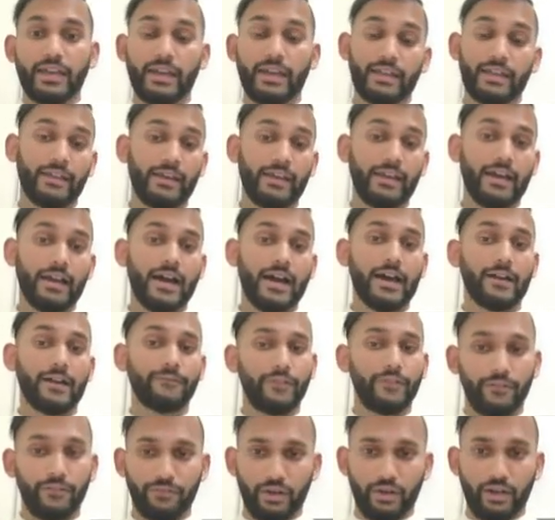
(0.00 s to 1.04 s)
They are of
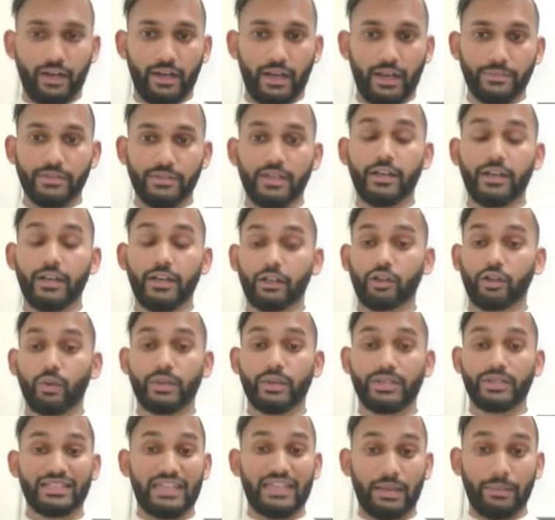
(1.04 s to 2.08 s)
different types. It includes
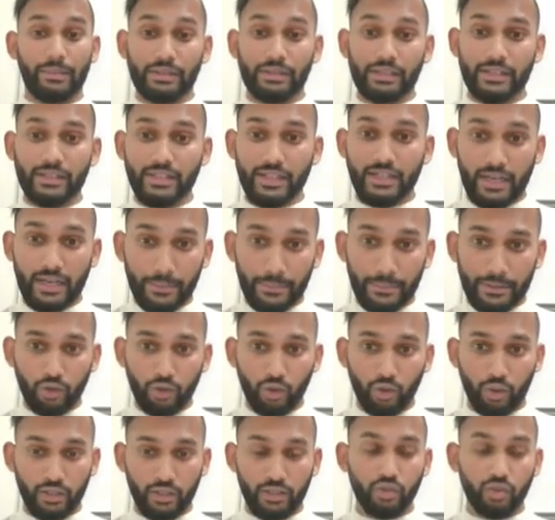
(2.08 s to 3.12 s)
stable angina
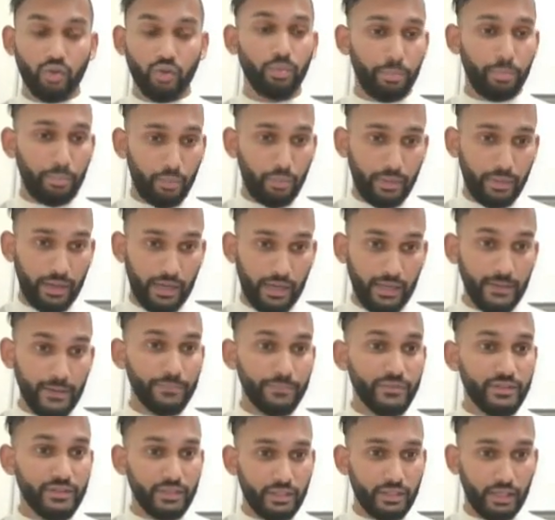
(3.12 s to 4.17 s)
pectoris, meaning
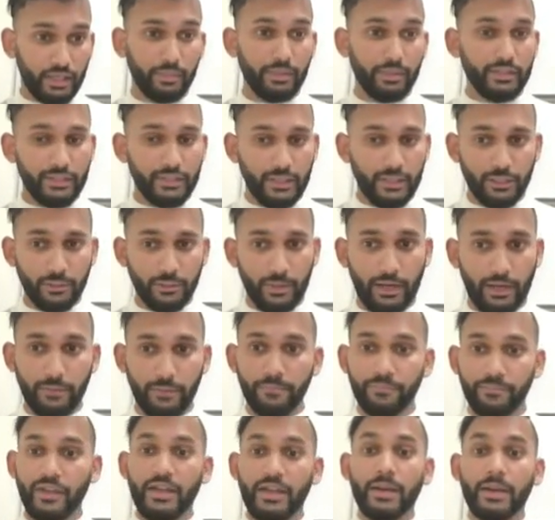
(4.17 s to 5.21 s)
stable chest pain,
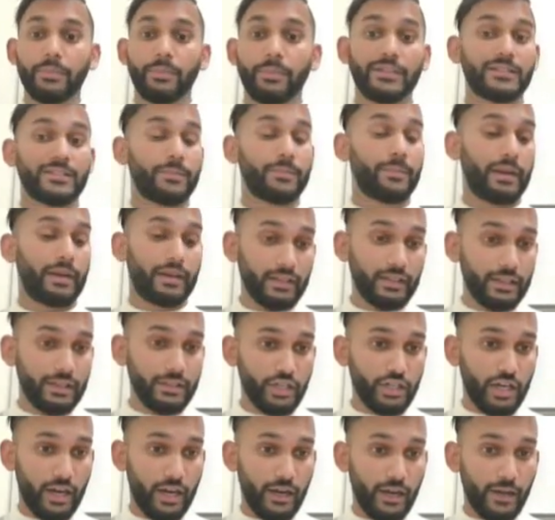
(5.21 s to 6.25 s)
Prinzmetal
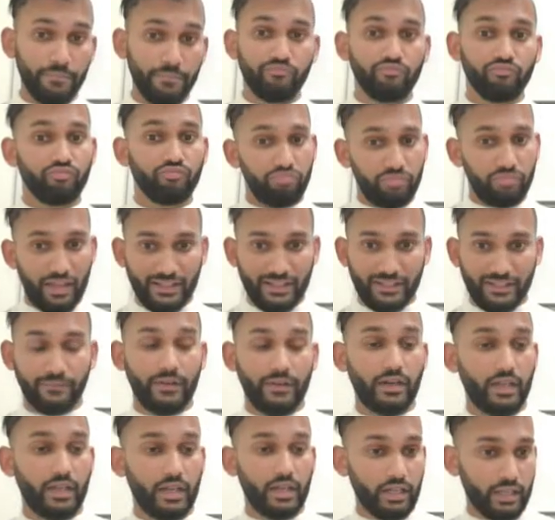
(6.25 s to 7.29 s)
angina, that's the
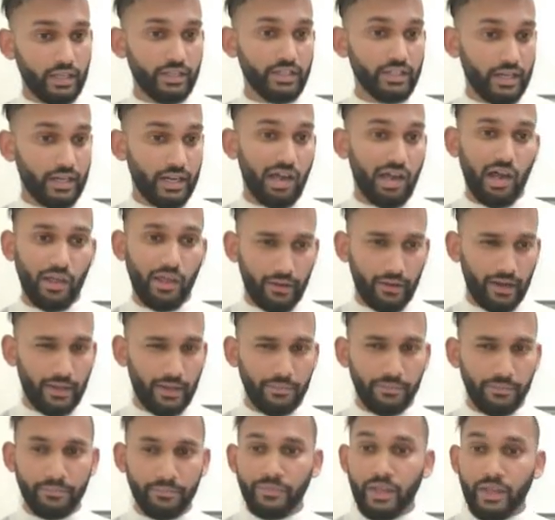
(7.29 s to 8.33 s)
variant angina, other name,
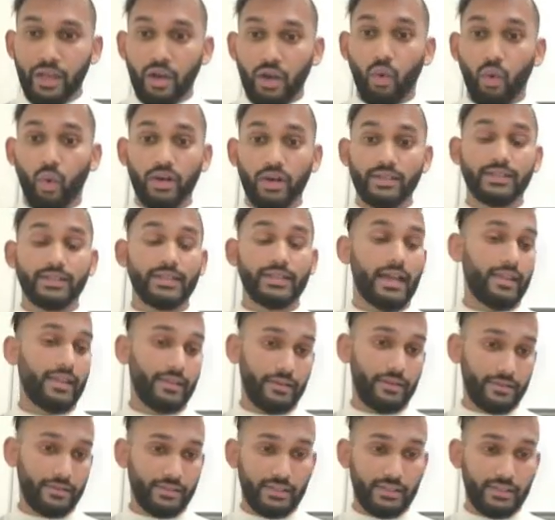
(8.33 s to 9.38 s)
or silent
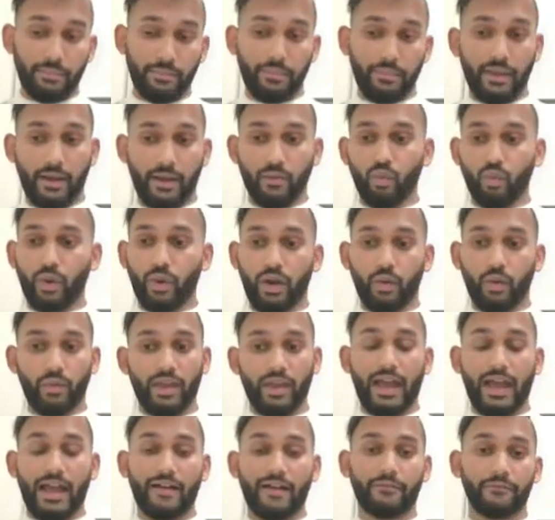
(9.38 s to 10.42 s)
ischemia, where we
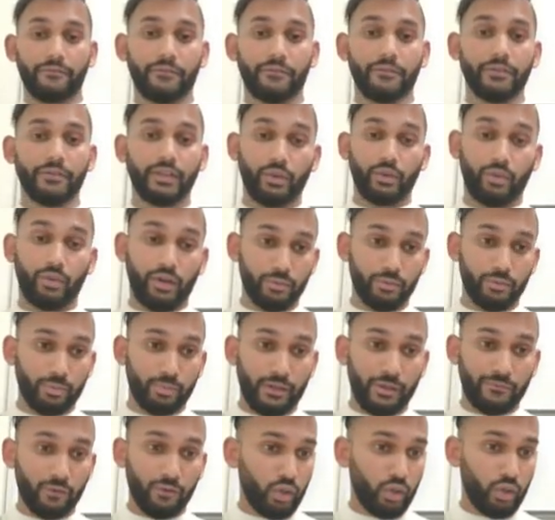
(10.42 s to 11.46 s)
have the reduced blood
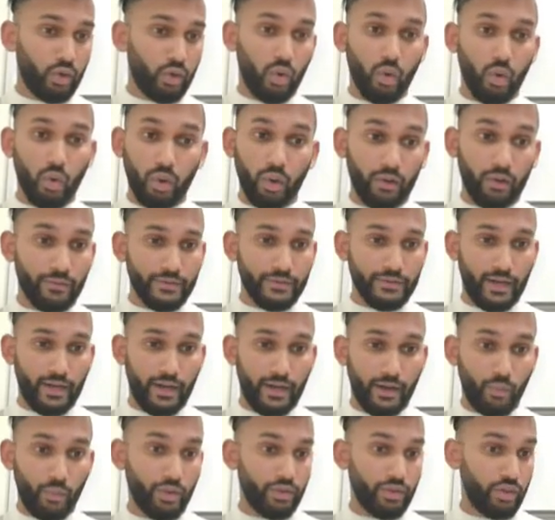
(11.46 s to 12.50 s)
flow all of a sudden
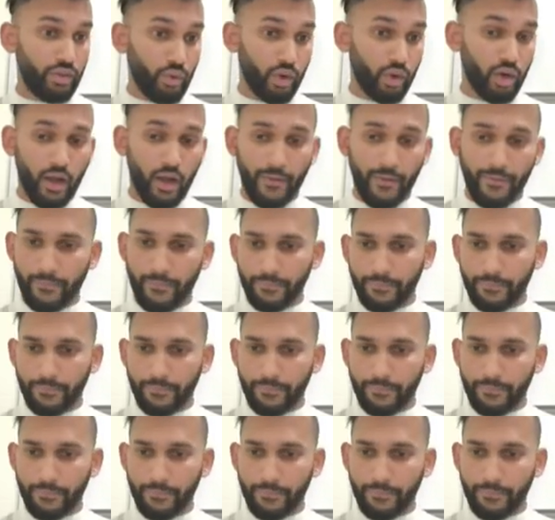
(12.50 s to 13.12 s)
with no cause.